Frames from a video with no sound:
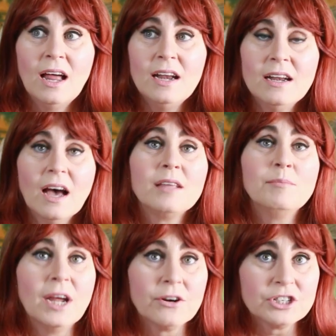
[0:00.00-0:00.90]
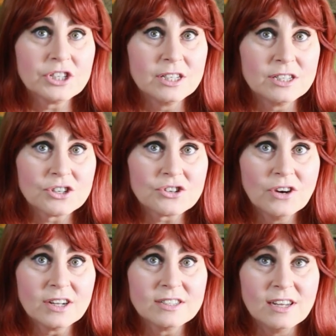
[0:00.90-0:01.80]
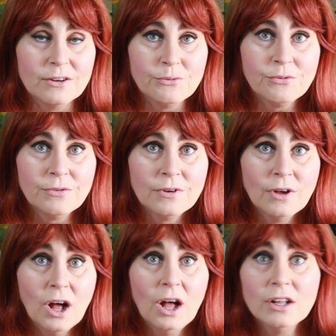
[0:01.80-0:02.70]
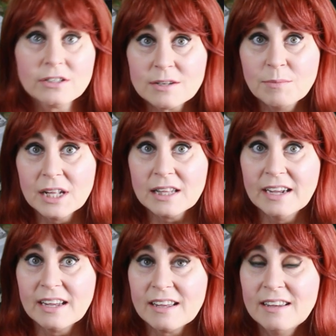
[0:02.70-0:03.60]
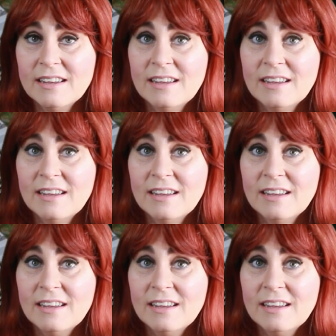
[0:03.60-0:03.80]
nightmarishly destructive, ultimately